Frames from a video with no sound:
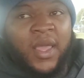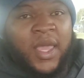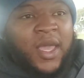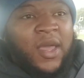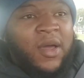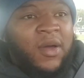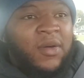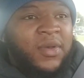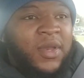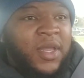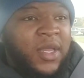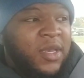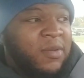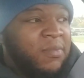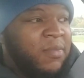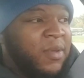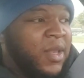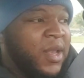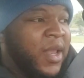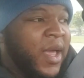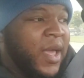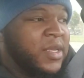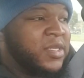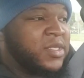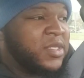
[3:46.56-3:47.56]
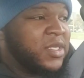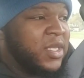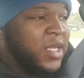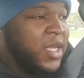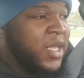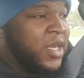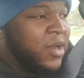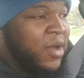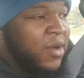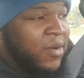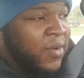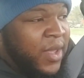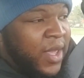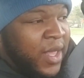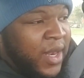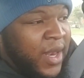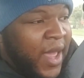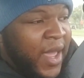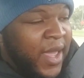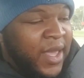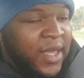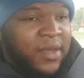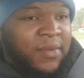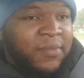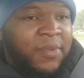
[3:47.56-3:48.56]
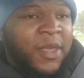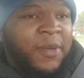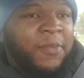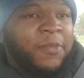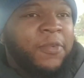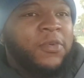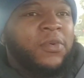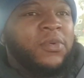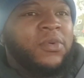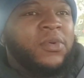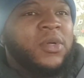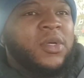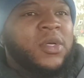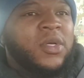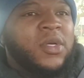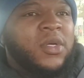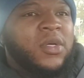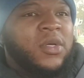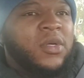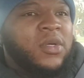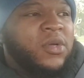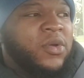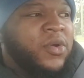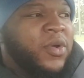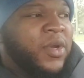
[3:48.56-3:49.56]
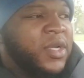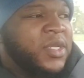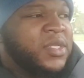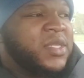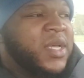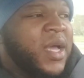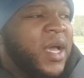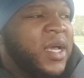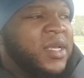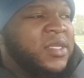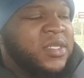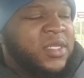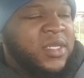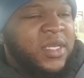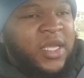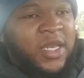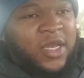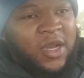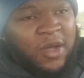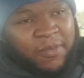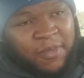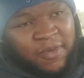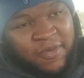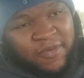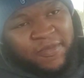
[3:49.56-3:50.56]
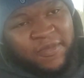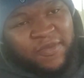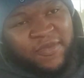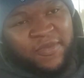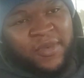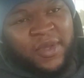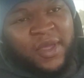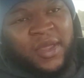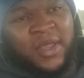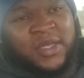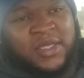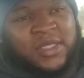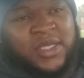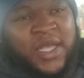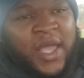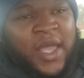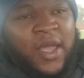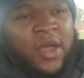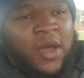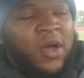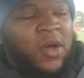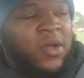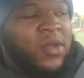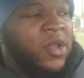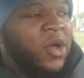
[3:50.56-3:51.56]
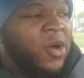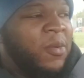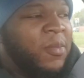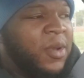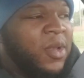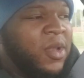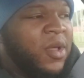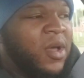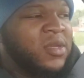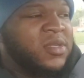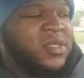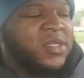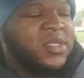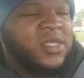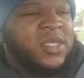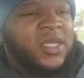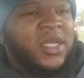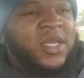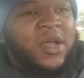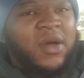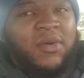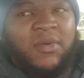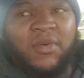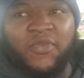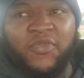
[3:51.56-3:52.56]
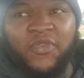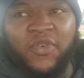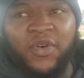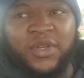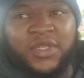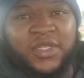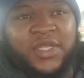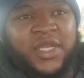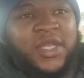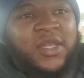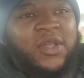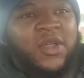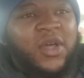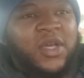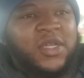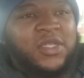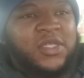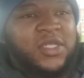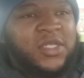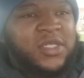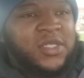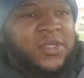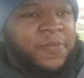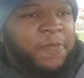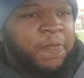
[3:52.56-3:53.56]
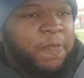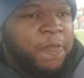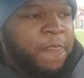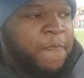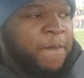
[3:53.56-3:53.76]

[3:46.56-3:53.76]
He gonna need to be like Salido. And like people criticize Salido and say, oh, Loma lost to Salido with 14 losses.